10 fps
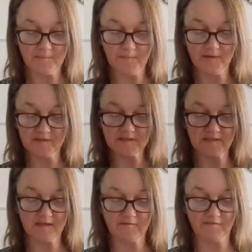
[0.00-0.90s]
But
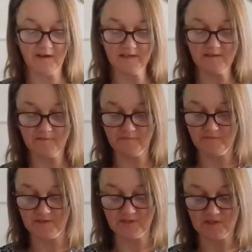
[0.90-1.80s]
I finally
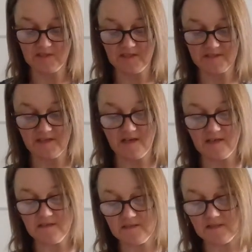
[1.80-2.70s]
finished it last
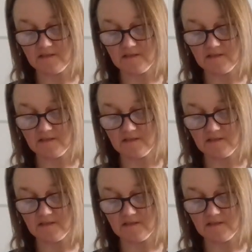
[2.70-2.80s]
night.